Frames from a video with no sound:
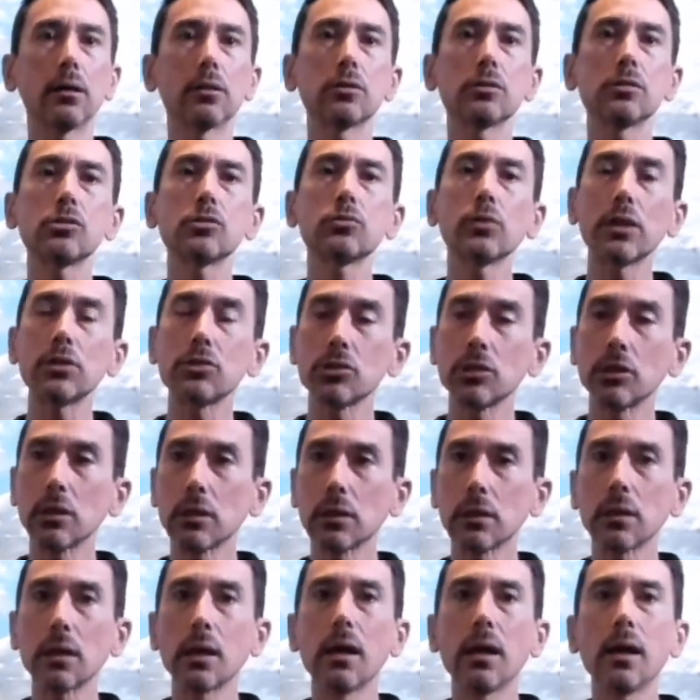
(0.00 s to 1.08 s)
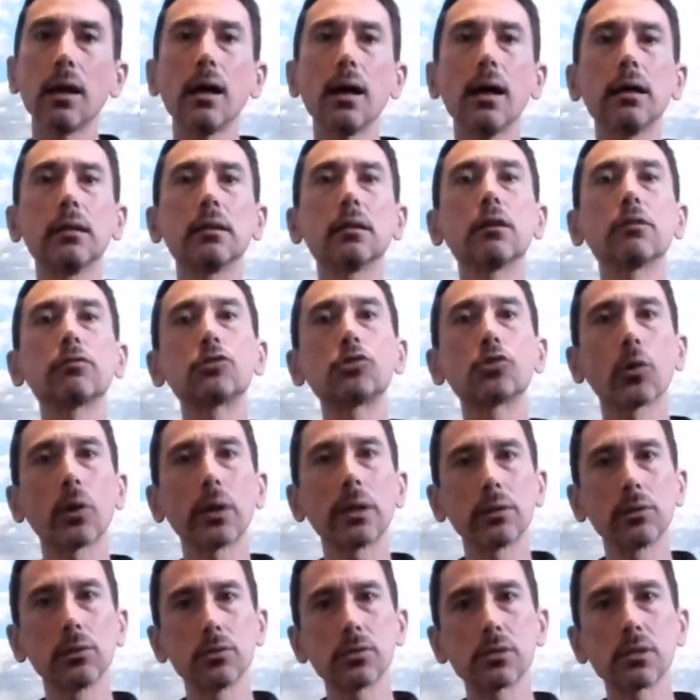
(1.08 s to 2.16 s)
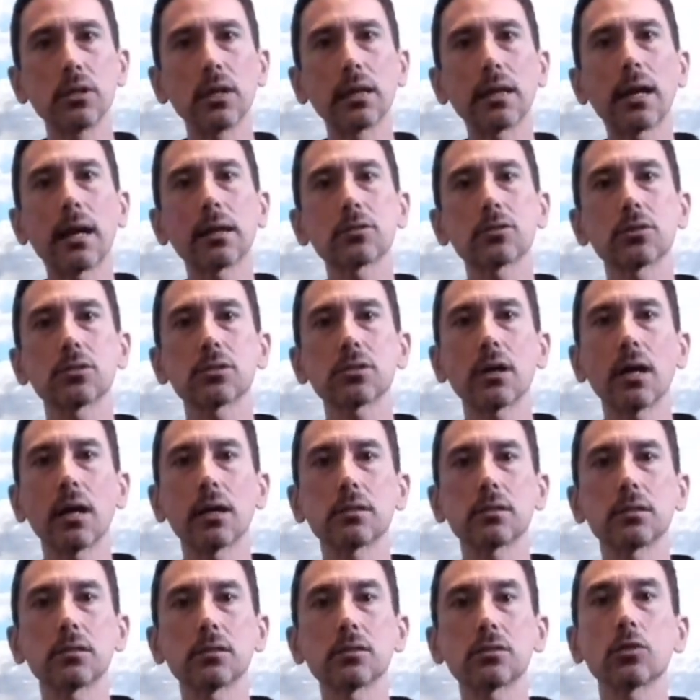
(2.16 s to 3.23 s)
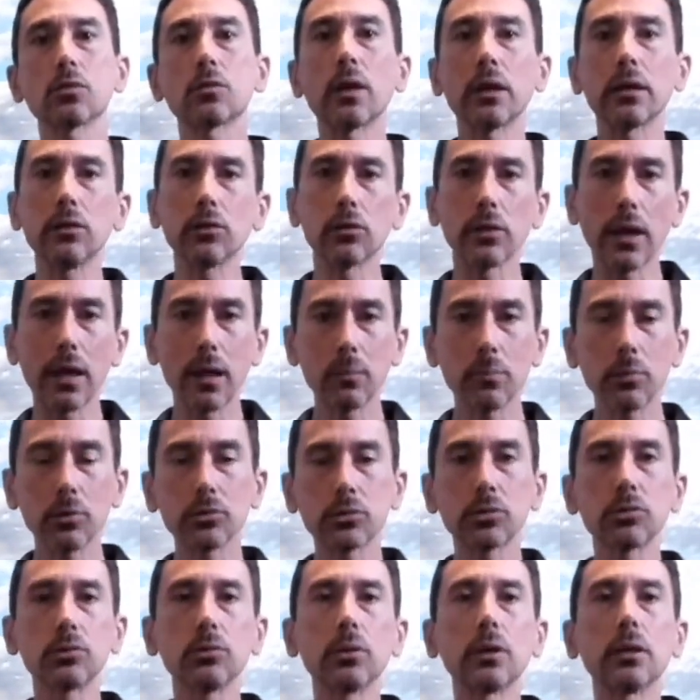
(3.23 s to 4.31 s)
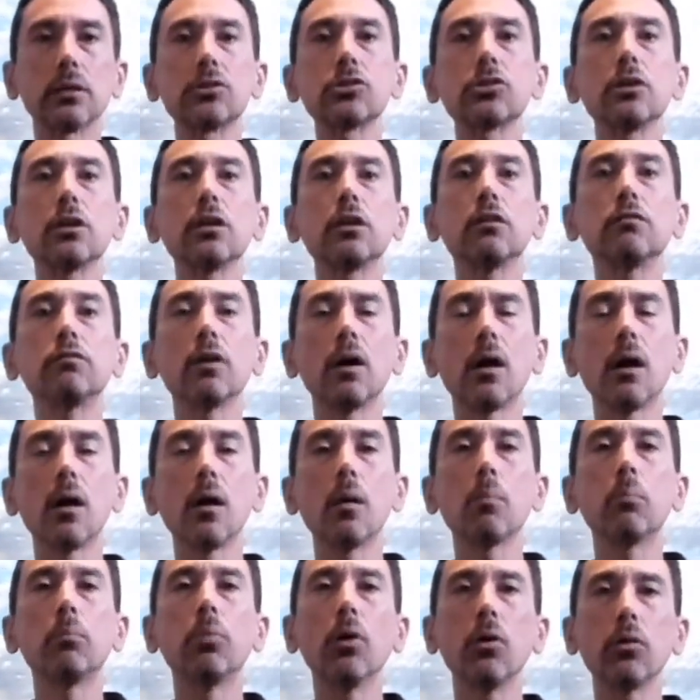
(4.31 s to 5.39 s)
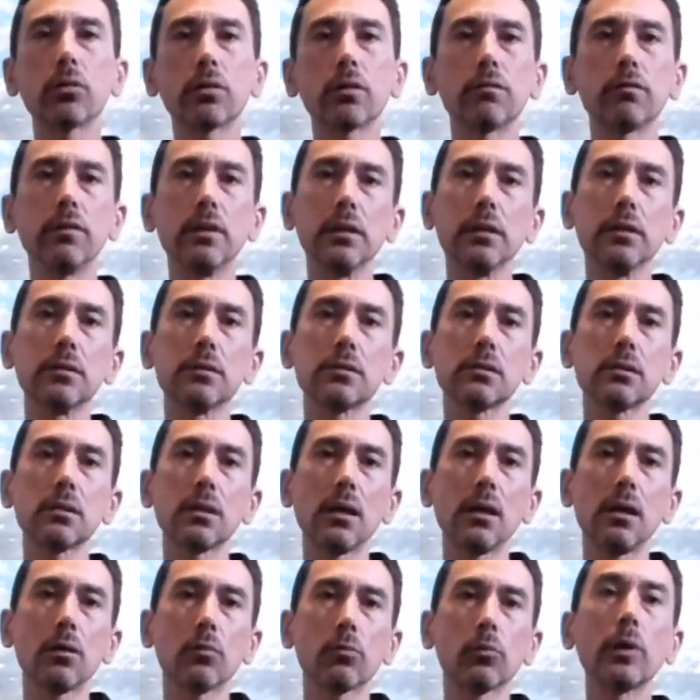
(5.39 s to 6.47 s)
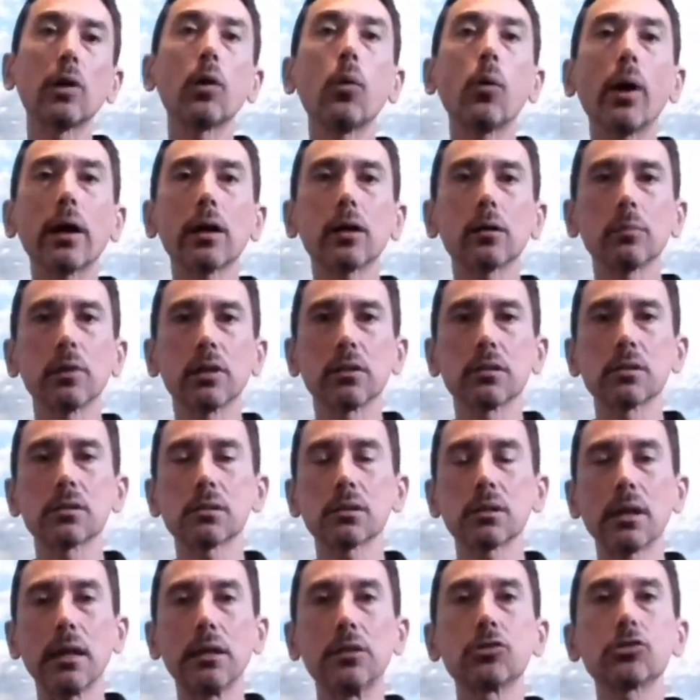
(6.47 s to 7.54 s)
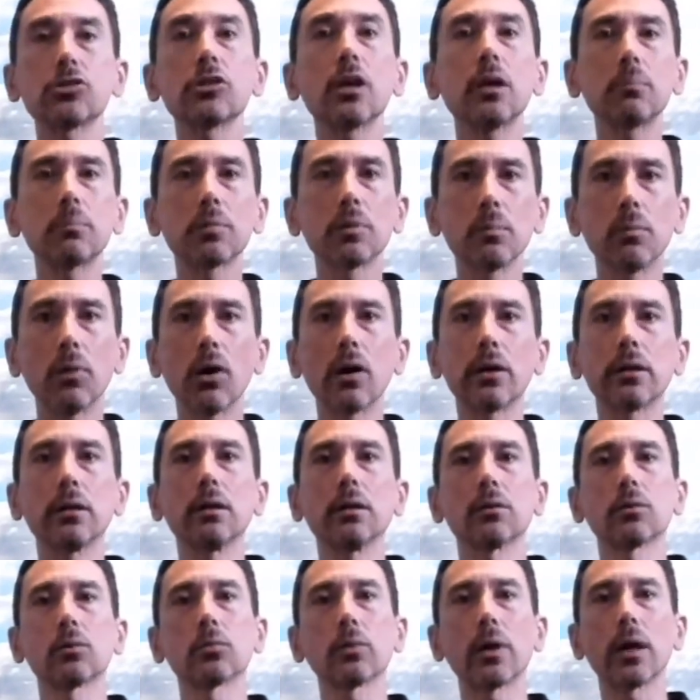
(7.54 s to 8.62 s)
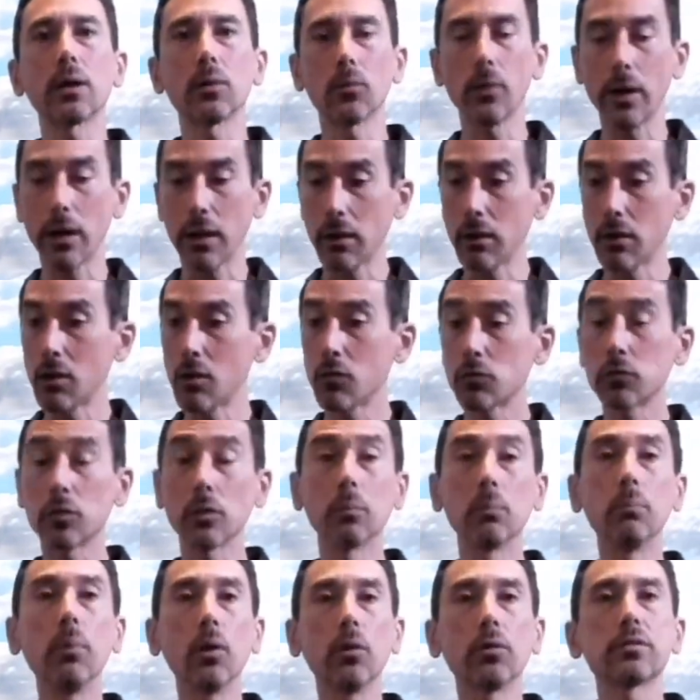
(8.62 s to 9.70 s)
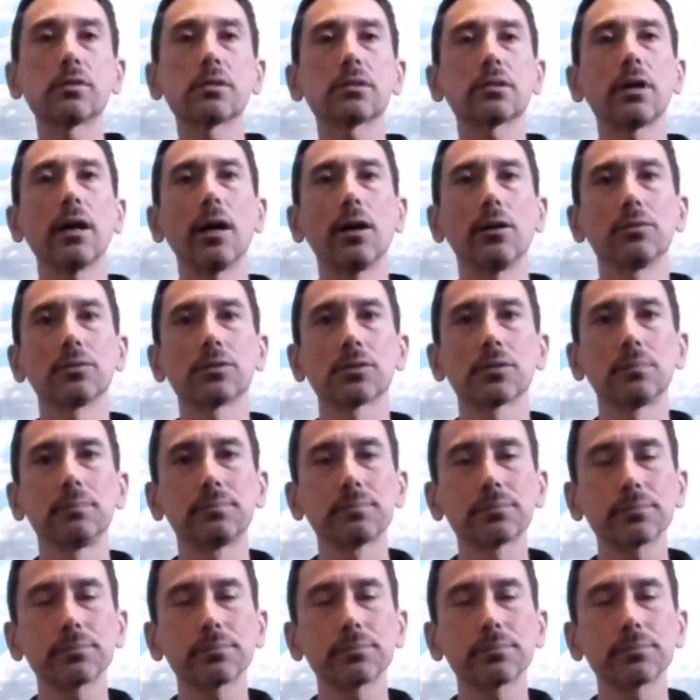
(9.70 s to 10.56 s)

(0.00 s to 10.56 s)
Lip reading: stretching, enough joint loosening exercises so that you're able to achieve both of these requirements and shape your body in the right way for both styles.